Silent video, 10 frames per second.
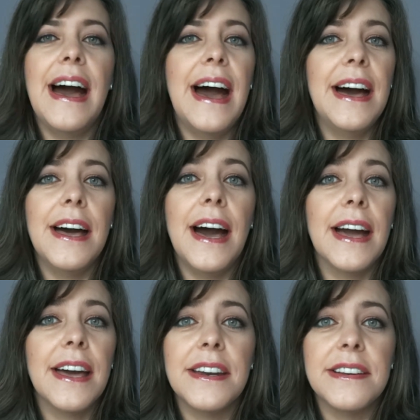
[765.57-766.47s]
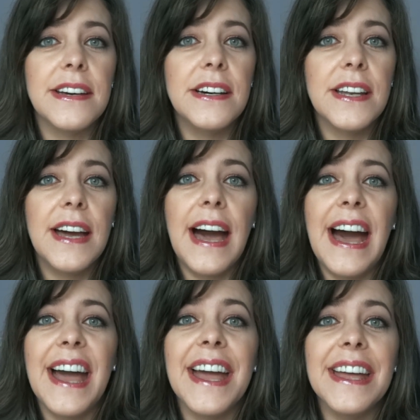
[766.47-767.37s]
I gotta tell you, I
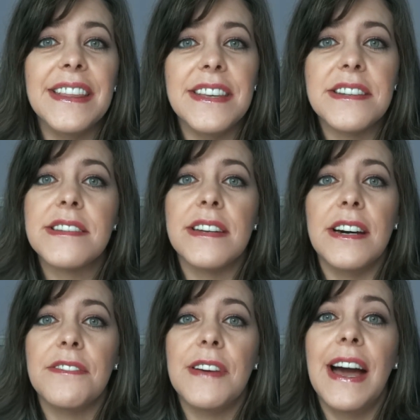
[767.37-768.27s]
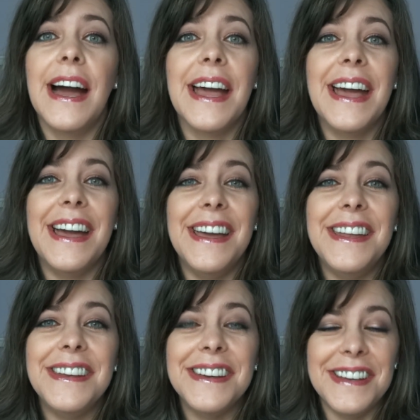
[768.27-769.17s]
hate this stuff. I
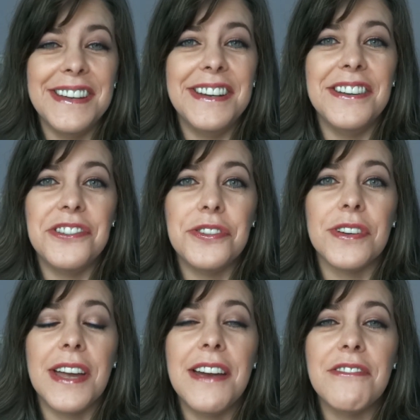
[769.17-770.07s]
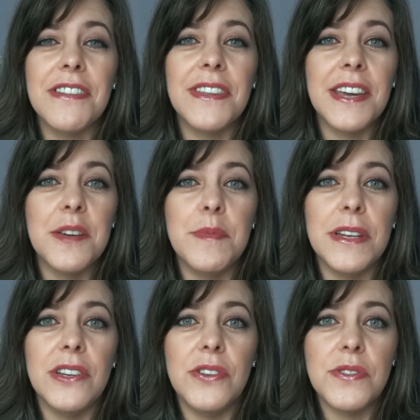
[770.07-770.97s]
hate it, and it took everything in me
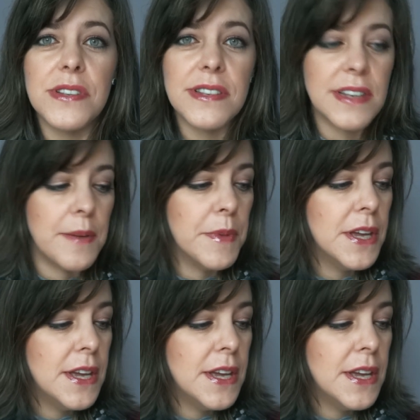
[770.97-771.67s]
to use this up.